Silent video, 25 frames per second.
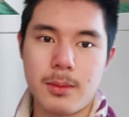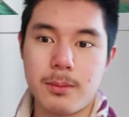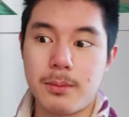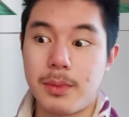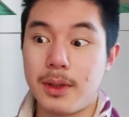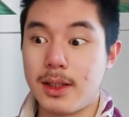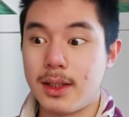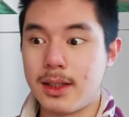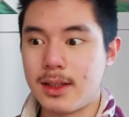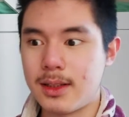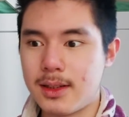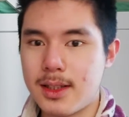
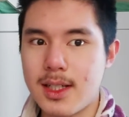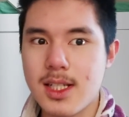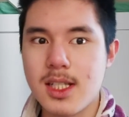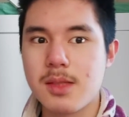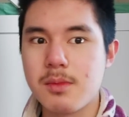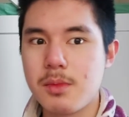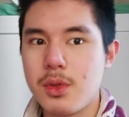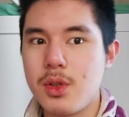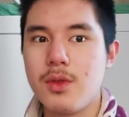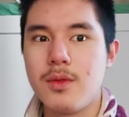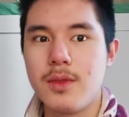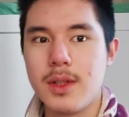But in this
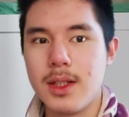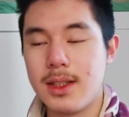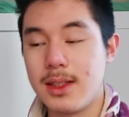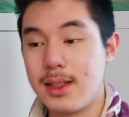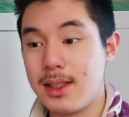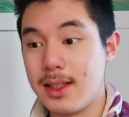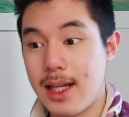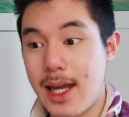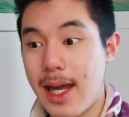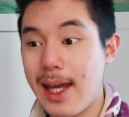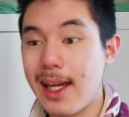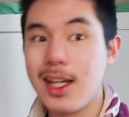movie,
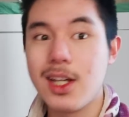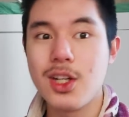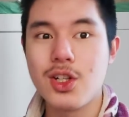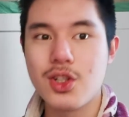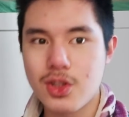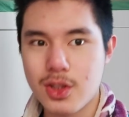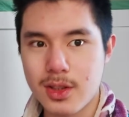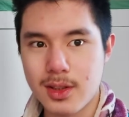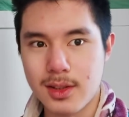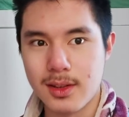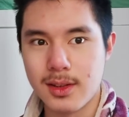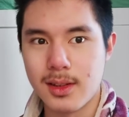the
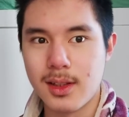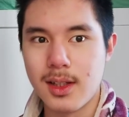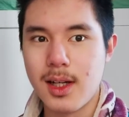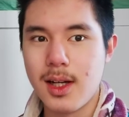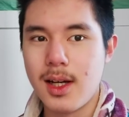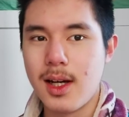Asian,